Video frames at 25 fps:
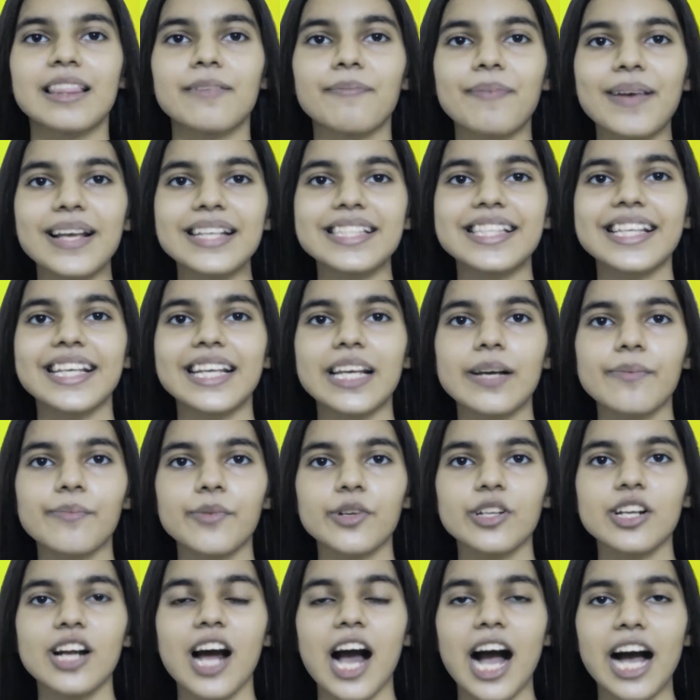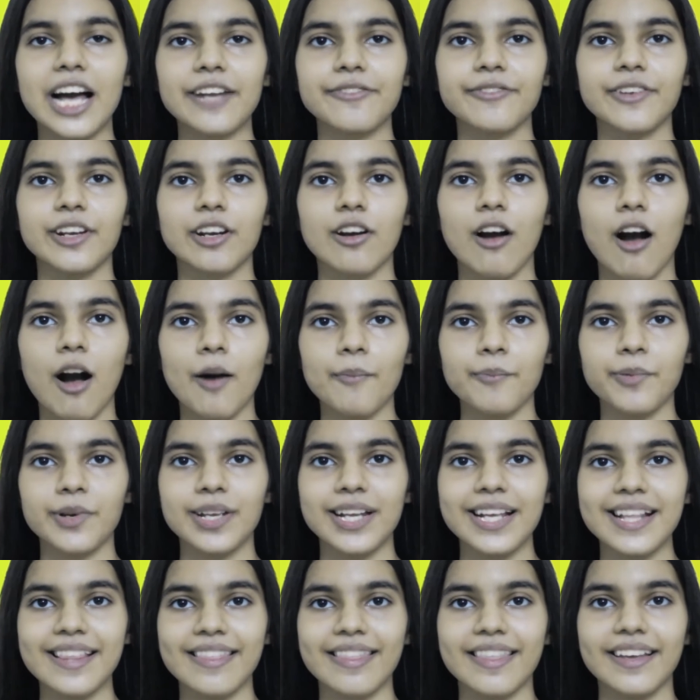The basic computer hardware
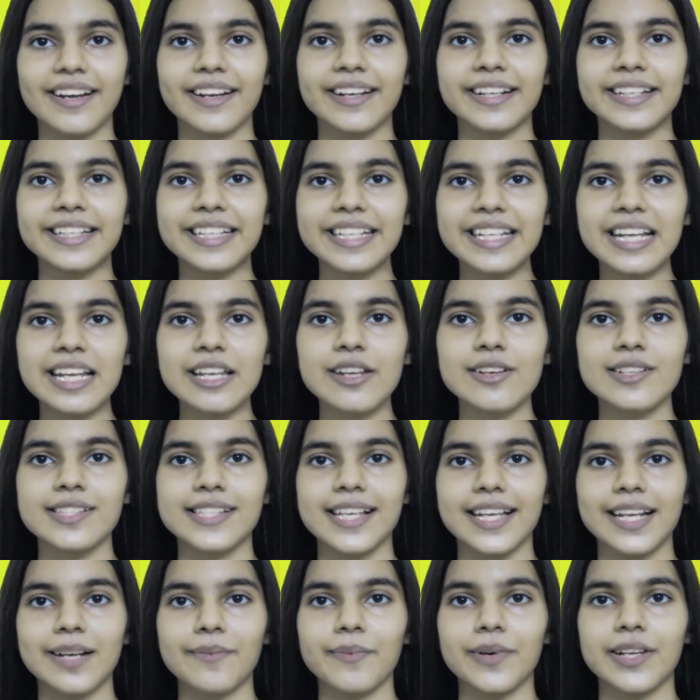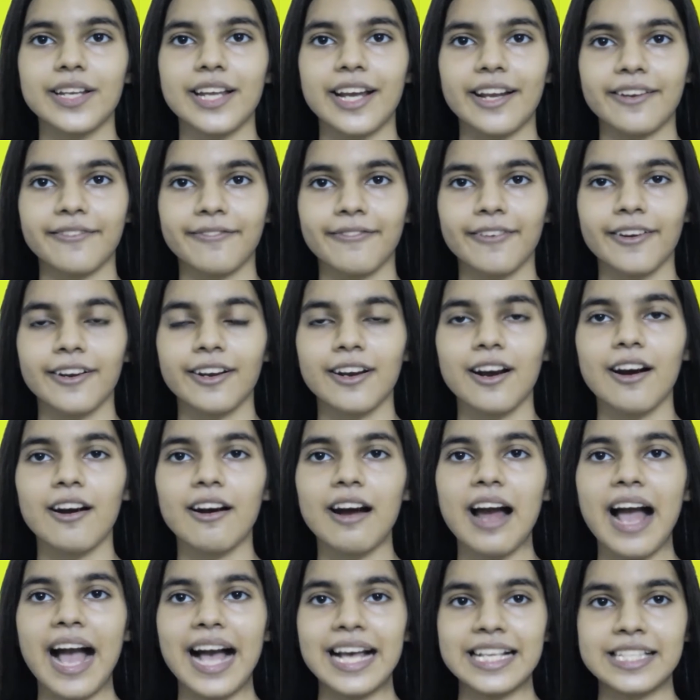components that are needed to set up a network
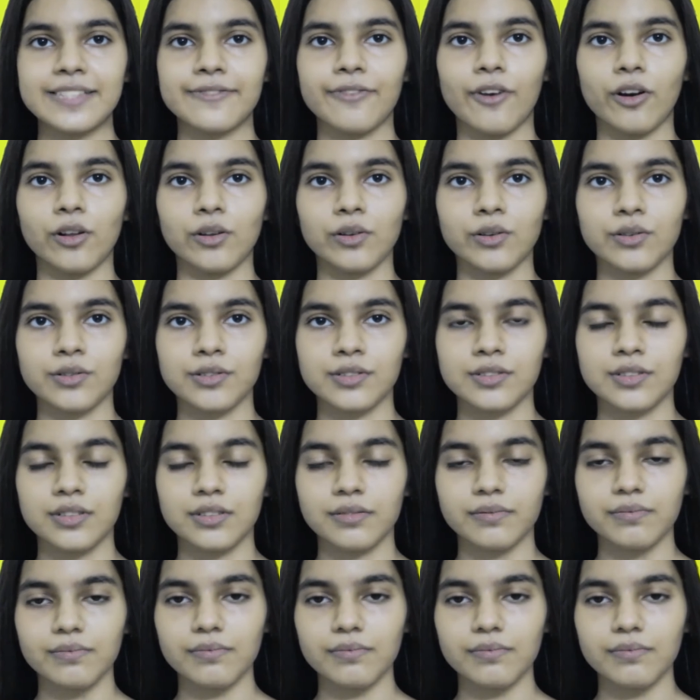are as follows.